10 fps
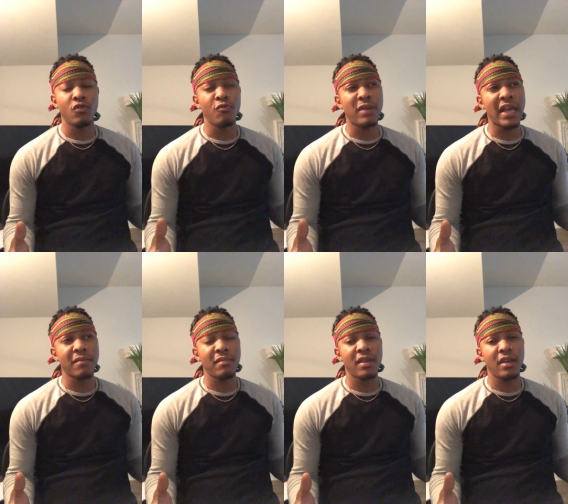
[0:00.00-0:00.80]
Do
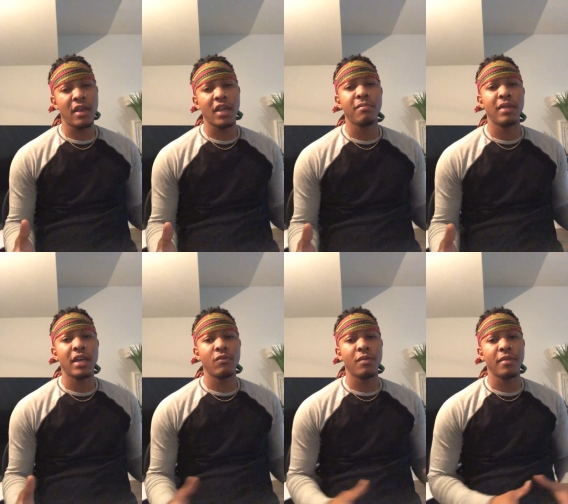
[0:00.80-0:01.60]
Black Men Hate
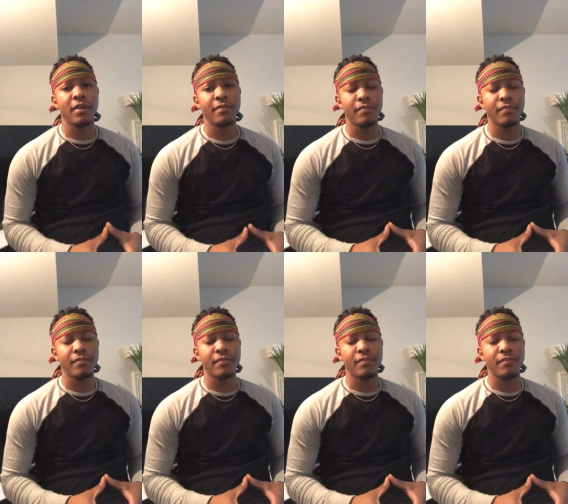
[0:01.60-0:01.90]
Black Women?